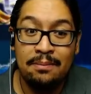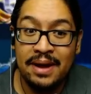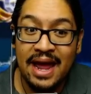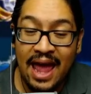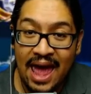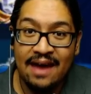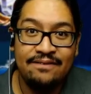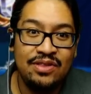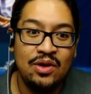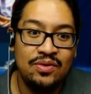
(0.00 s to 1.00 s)
but I
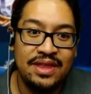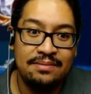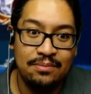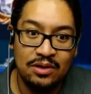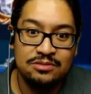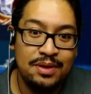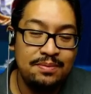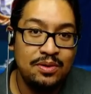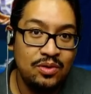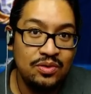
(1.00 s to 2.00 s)
have known that most
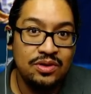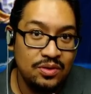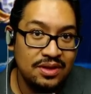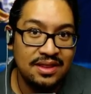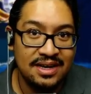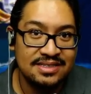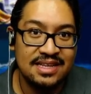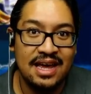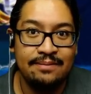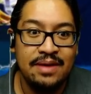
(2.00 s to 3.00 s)
people who do the Lux
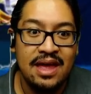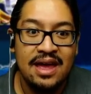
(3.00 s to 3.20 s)
climb